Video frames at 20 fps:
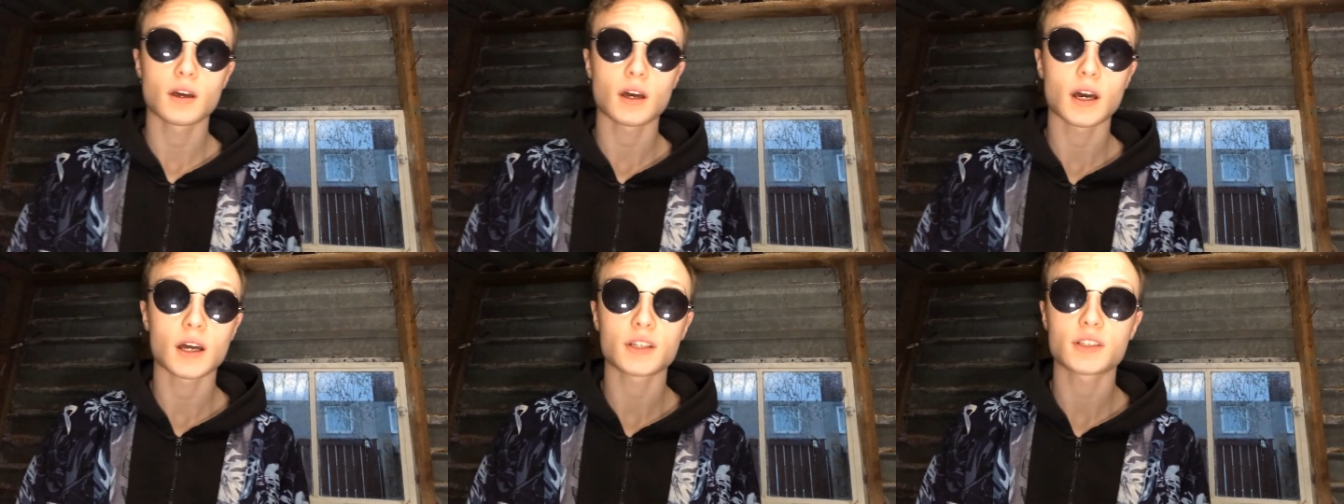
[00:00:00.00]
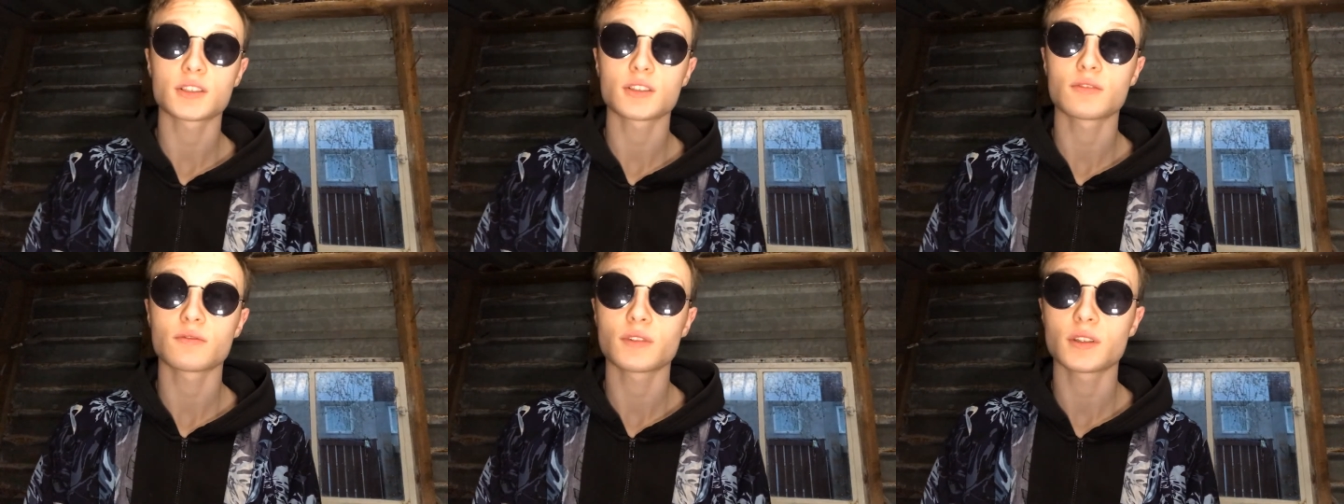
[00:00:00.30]

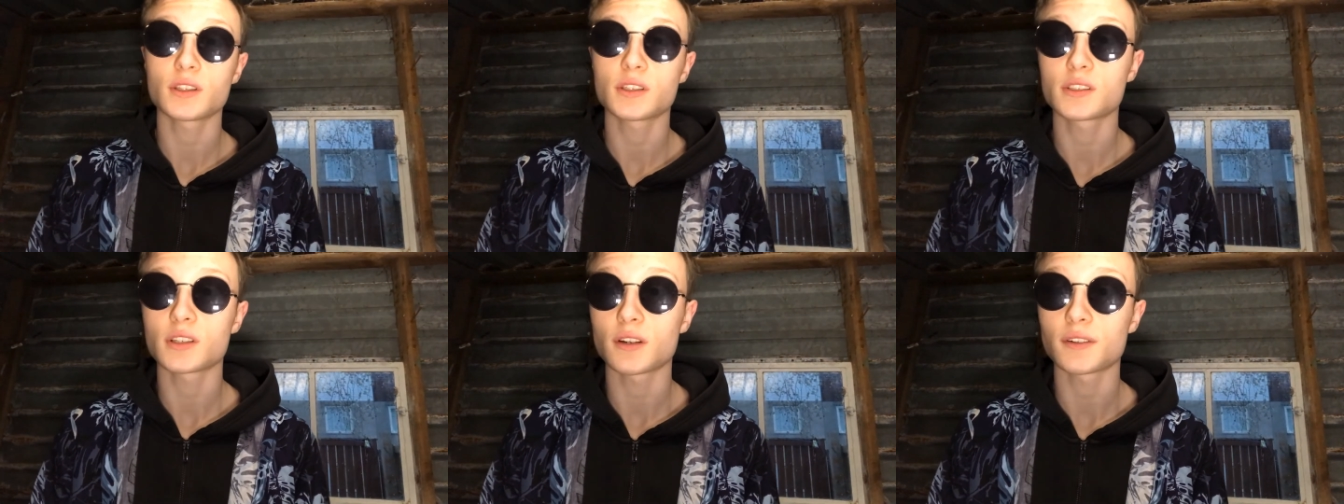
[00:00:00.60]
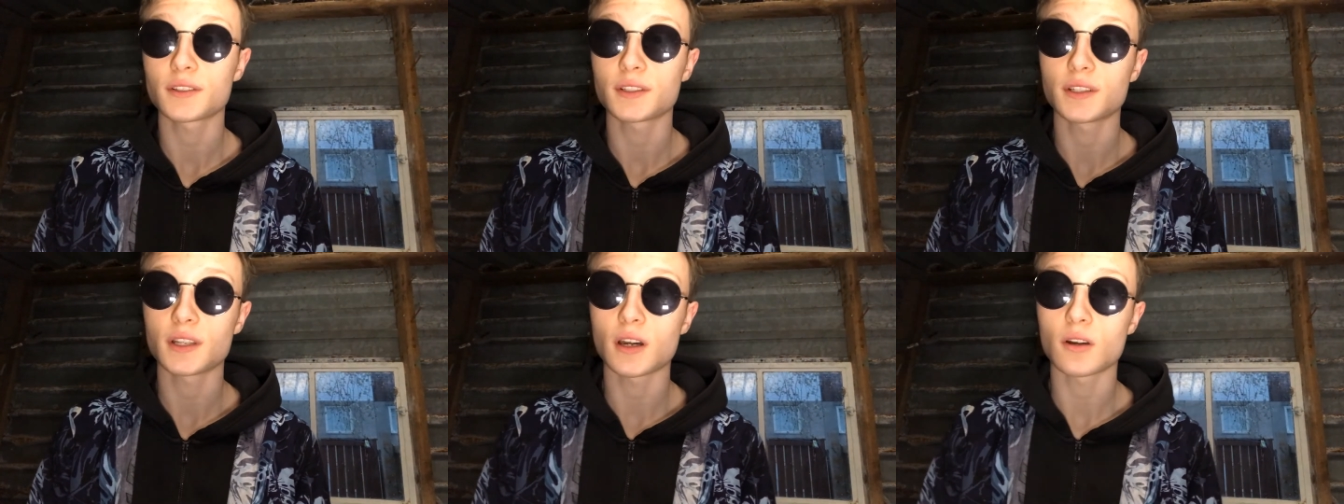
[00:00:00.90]
actually really
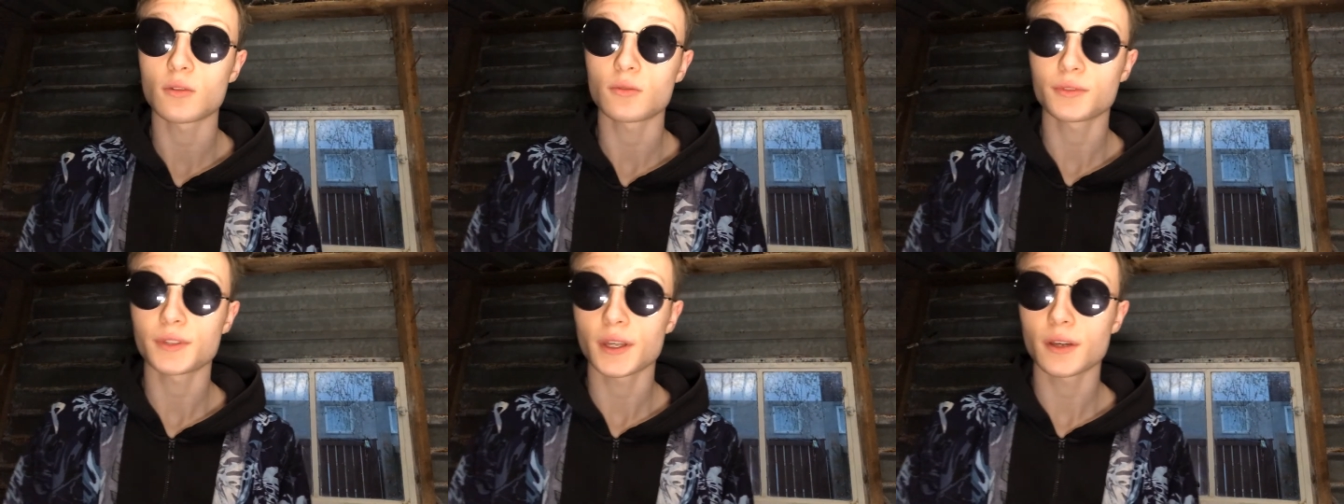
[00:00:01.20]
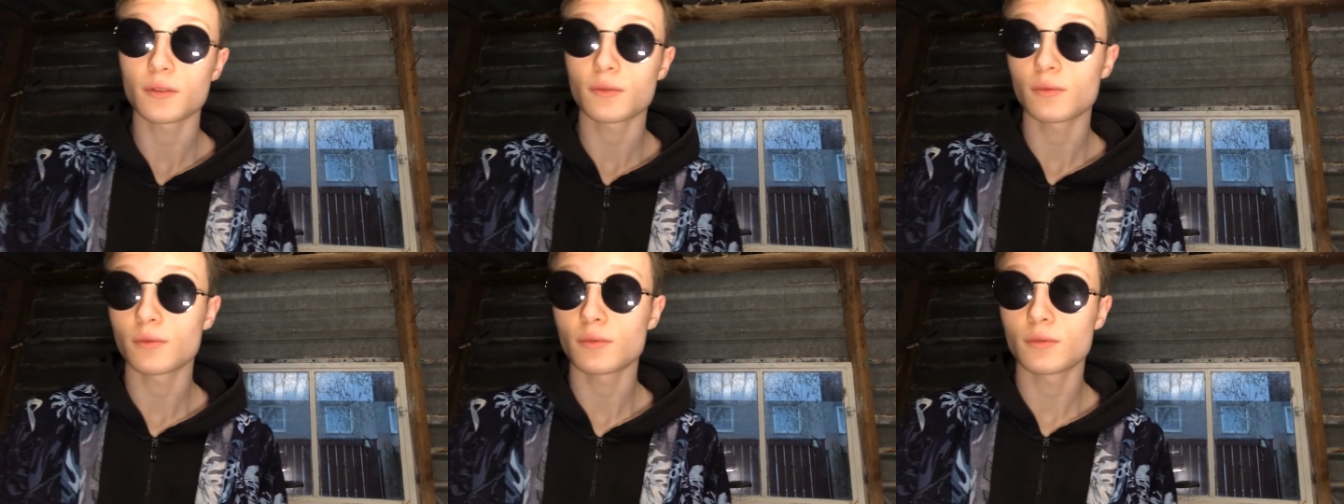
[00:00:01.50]
started to narrow
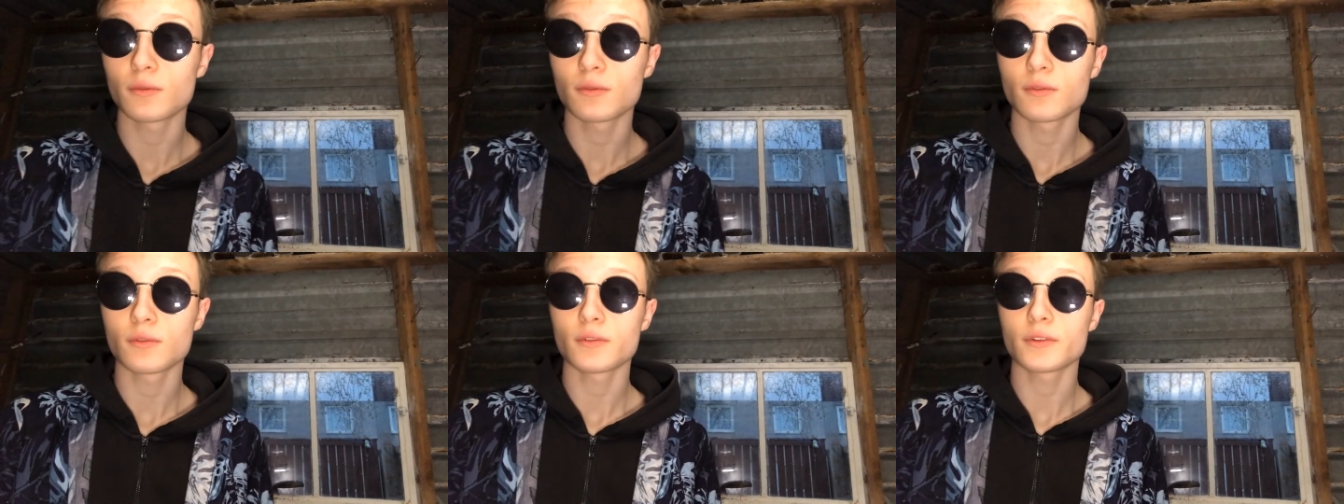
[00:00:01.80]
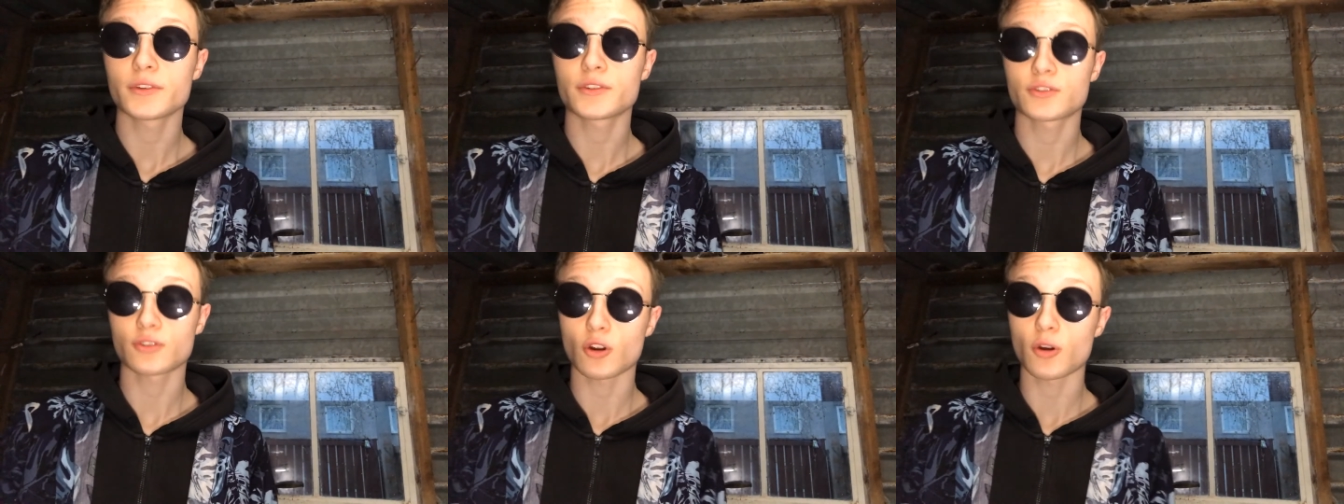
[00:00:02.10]
down
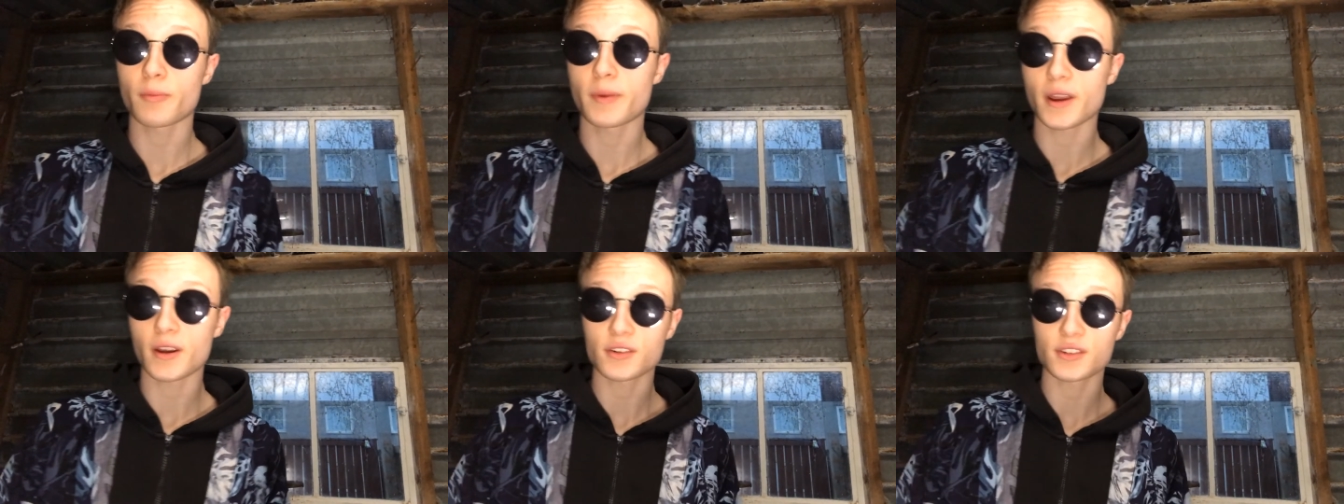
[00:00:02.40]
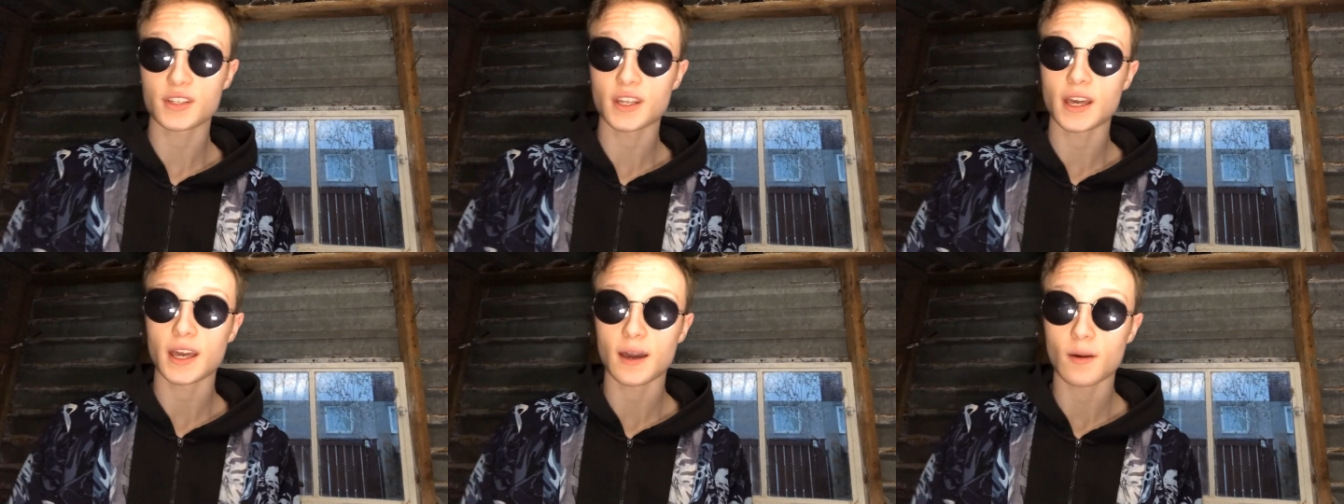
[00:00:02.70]
the sort of
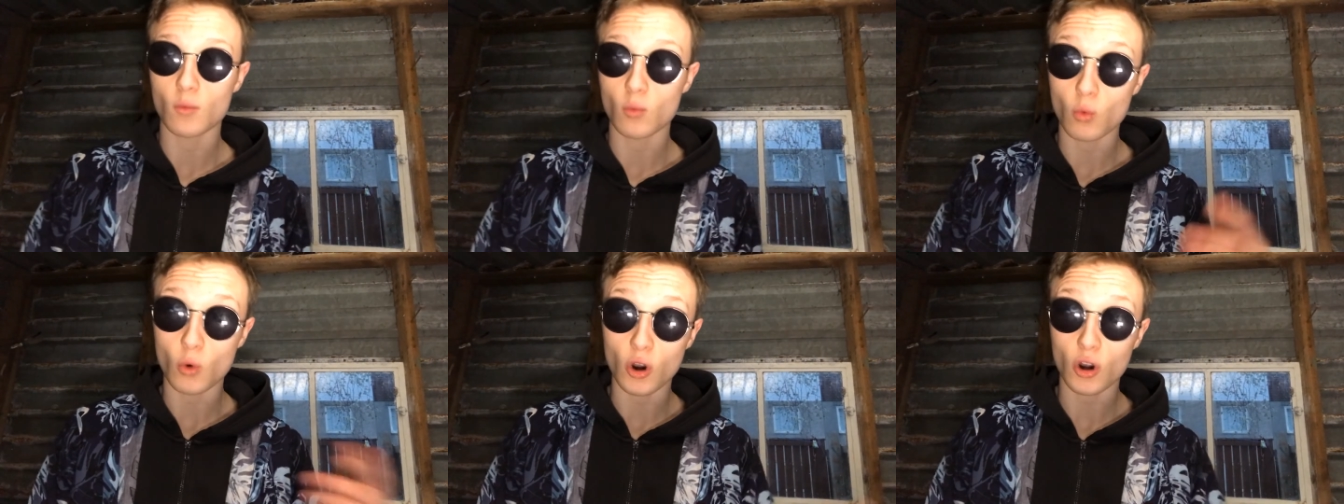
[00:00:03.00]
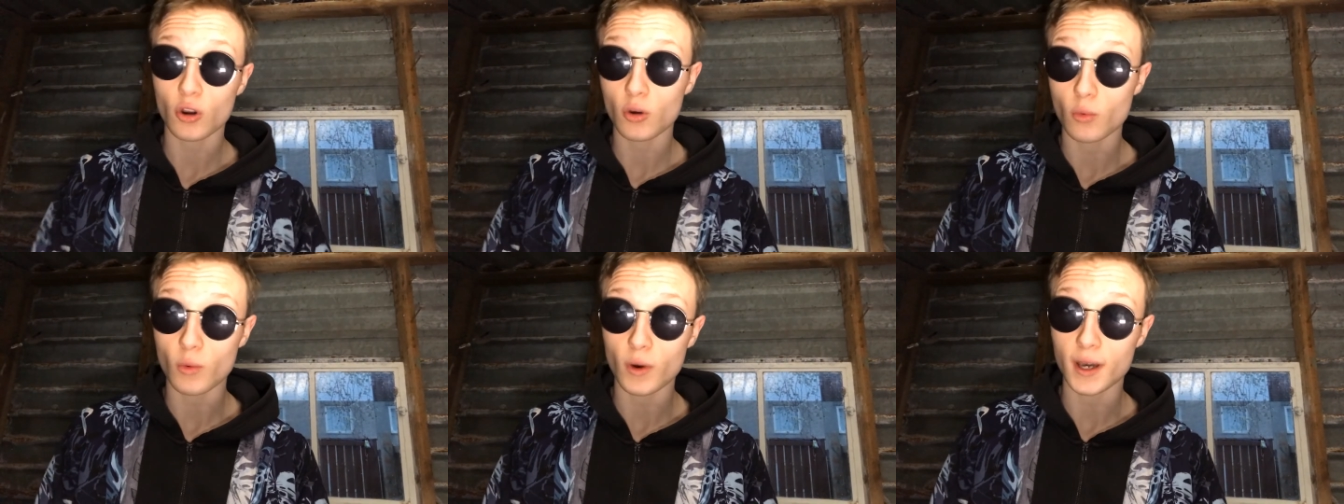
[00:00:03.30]
person I am
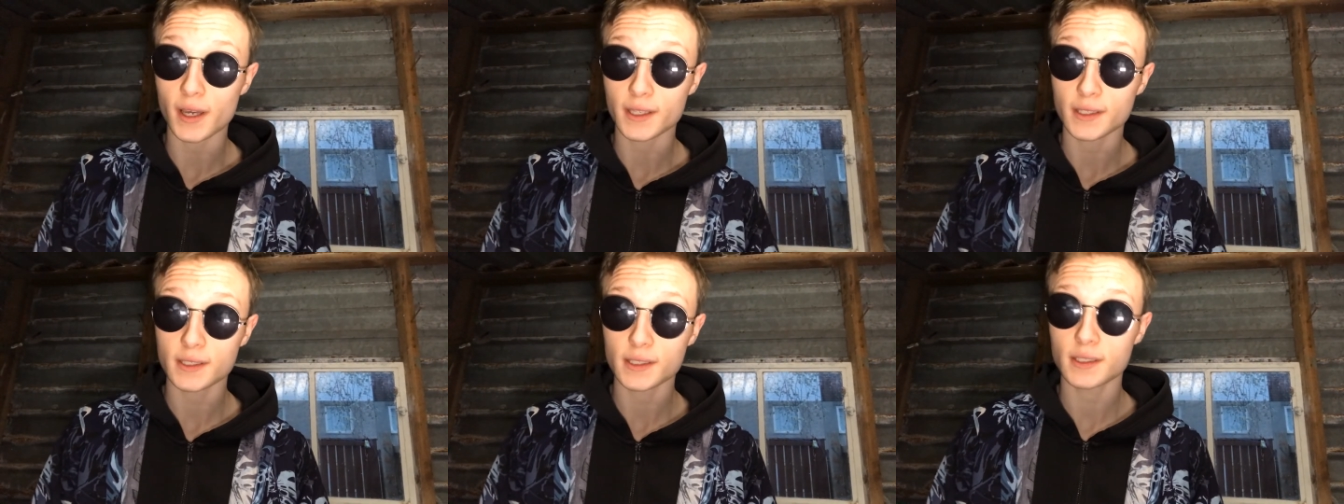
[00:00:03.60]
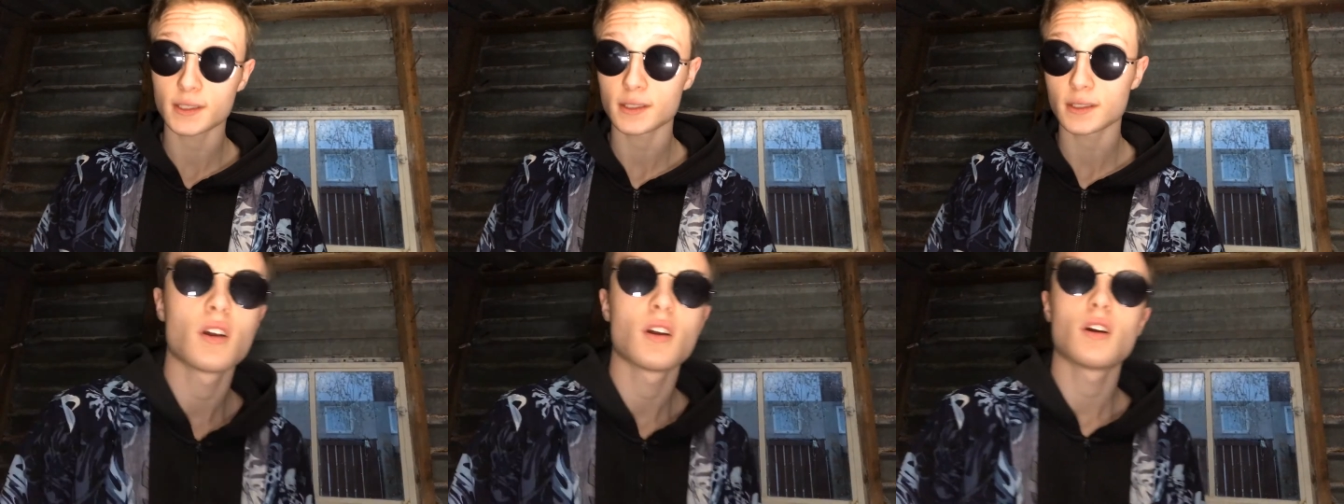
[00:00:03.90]

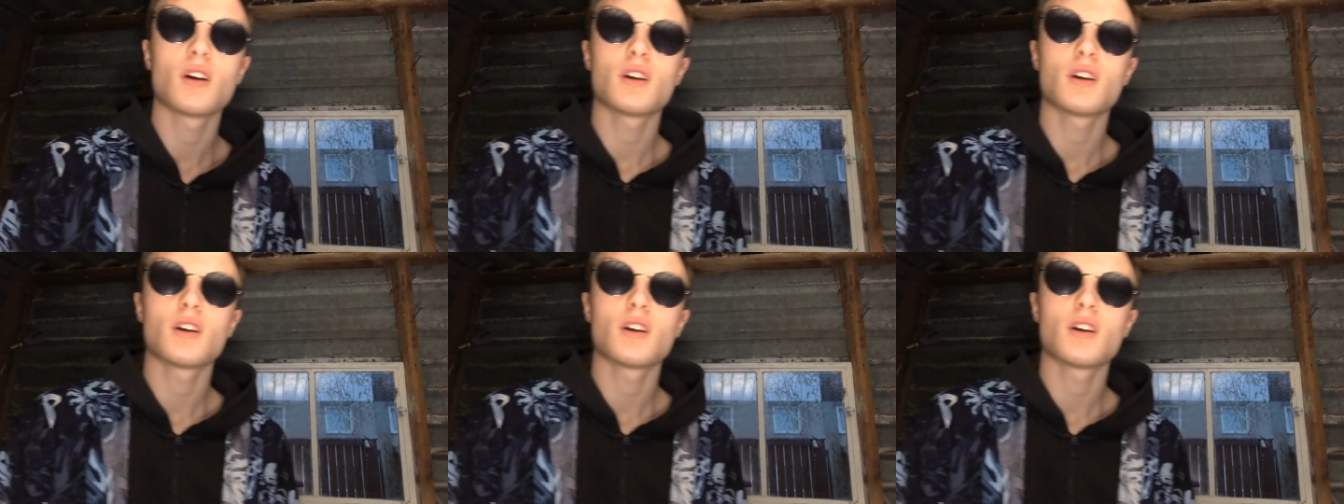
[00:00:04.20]
work-wise.